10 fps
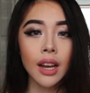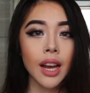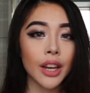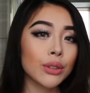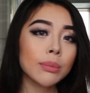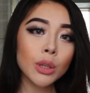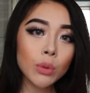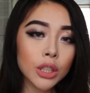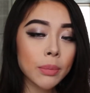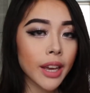I normally
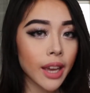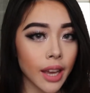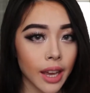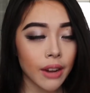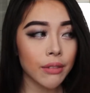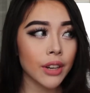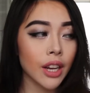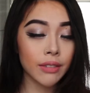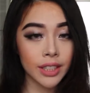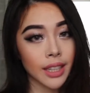wash my hair every
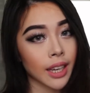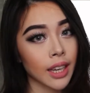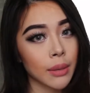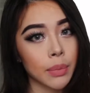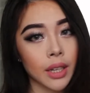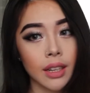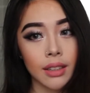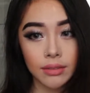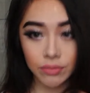other day, but